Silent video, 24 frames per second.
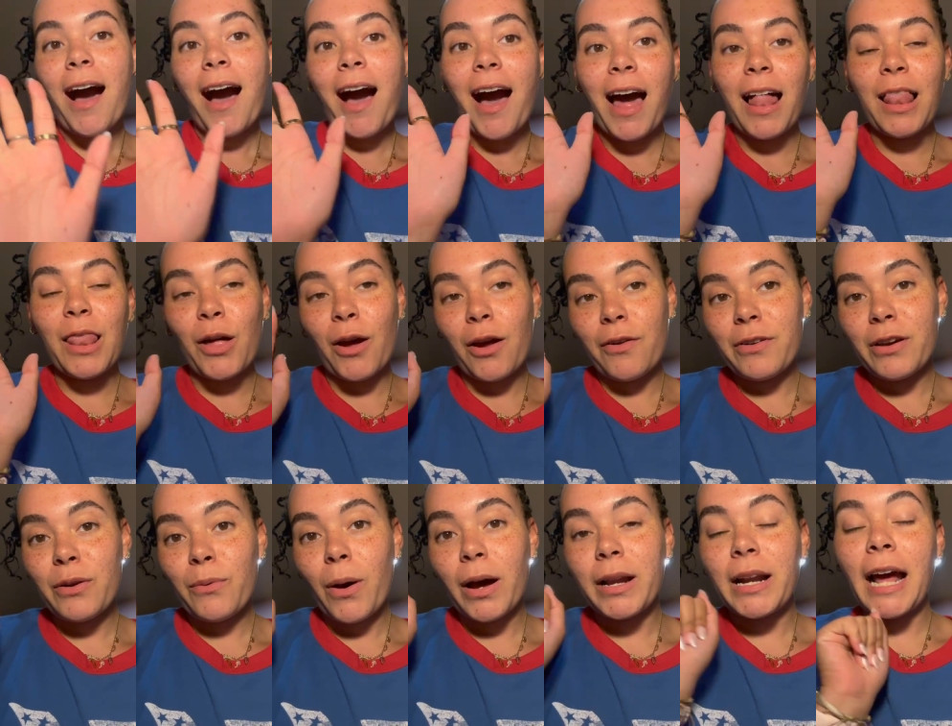Hello
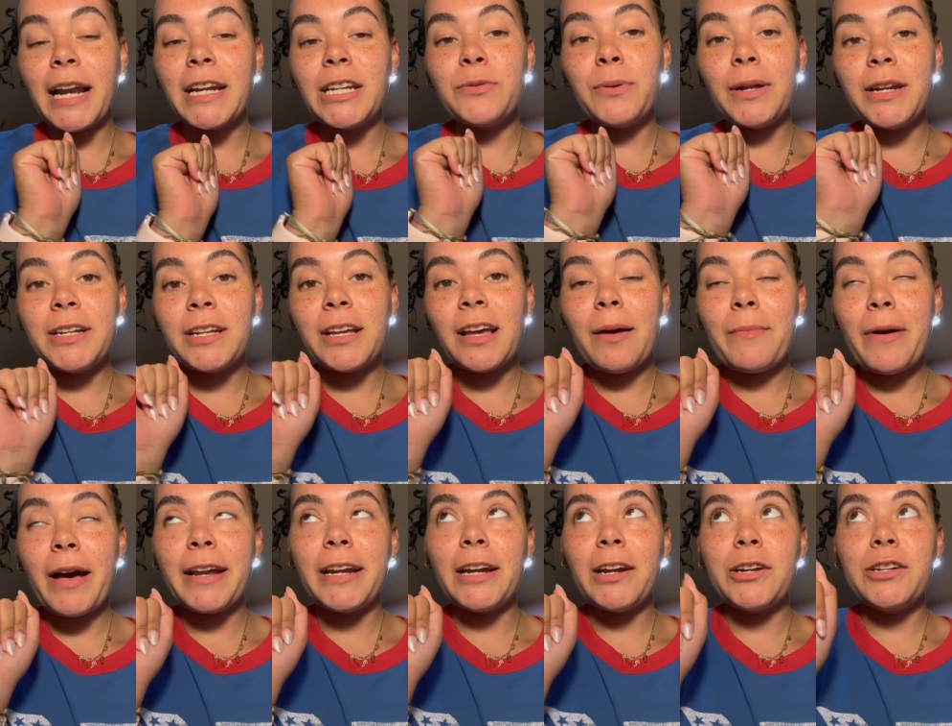everyone. I just wanted to come
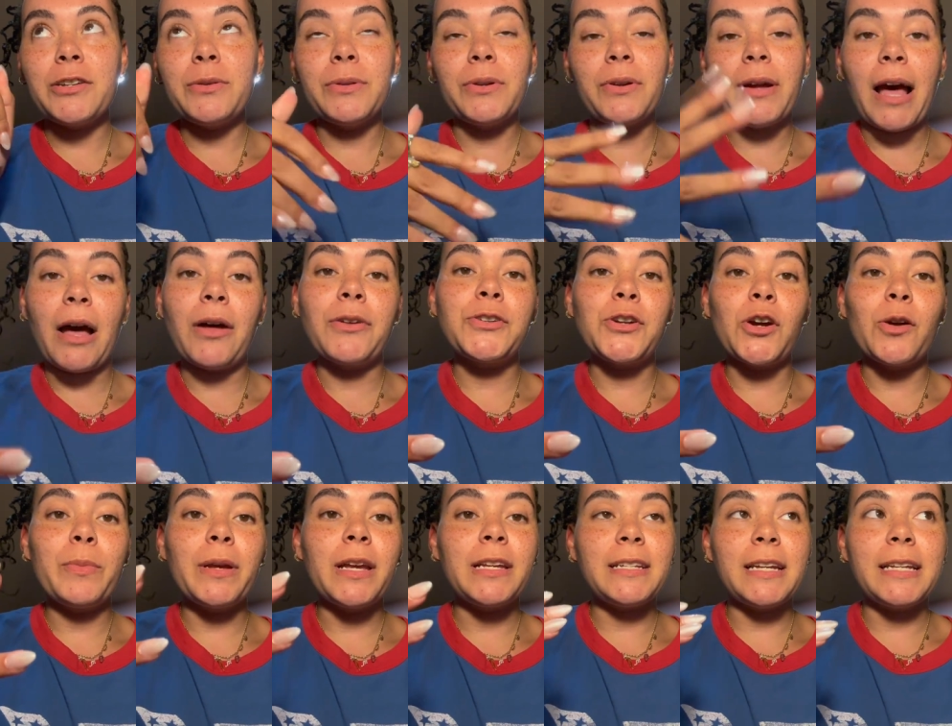out here and do a little outro
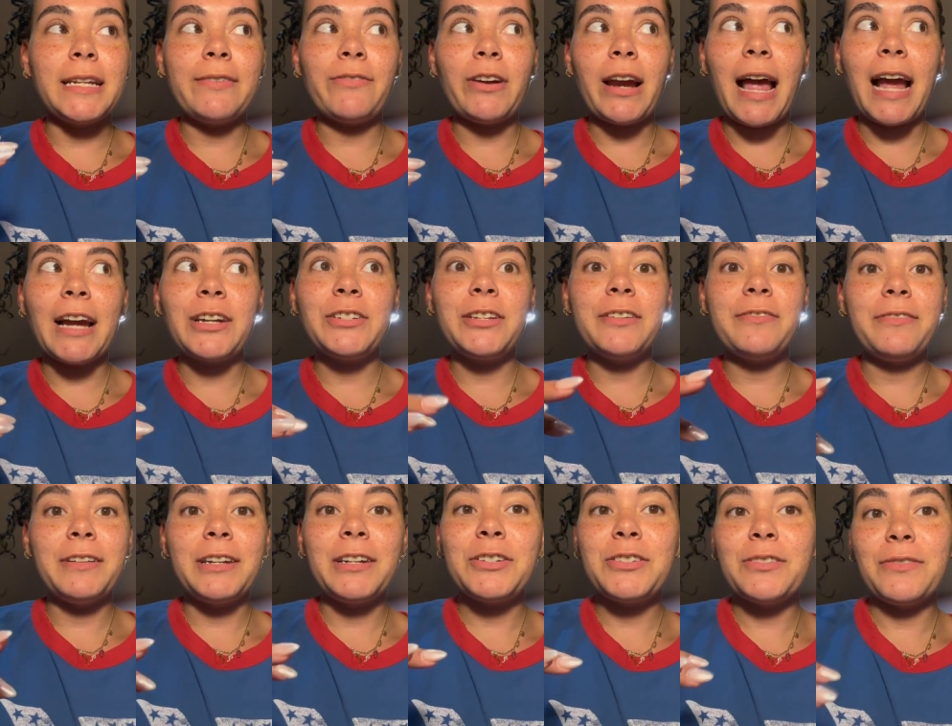because I never actually
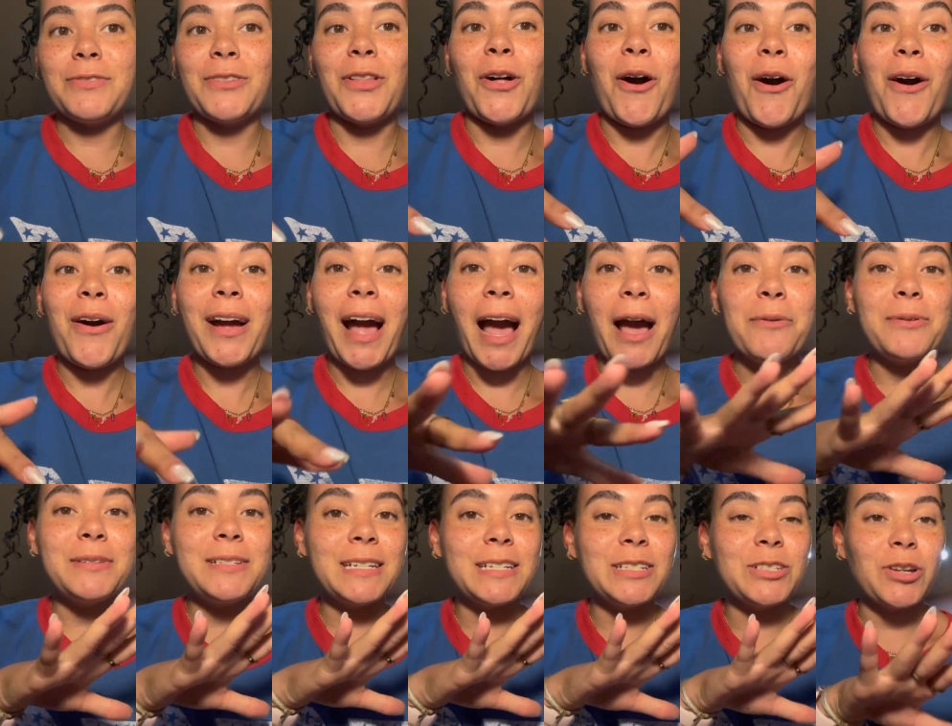finished the vlog. I
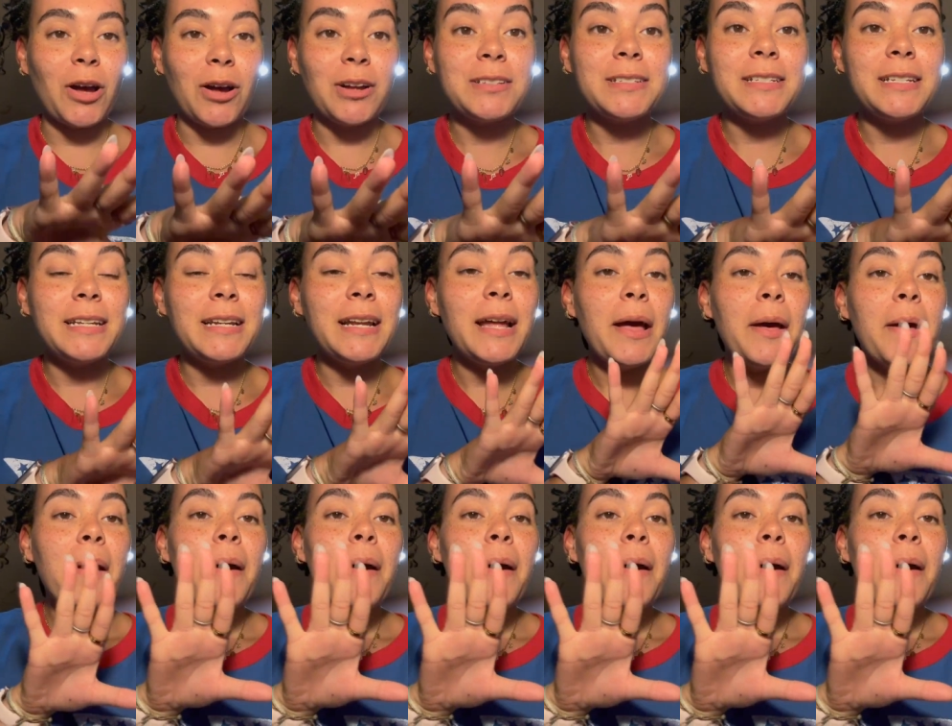was exhausted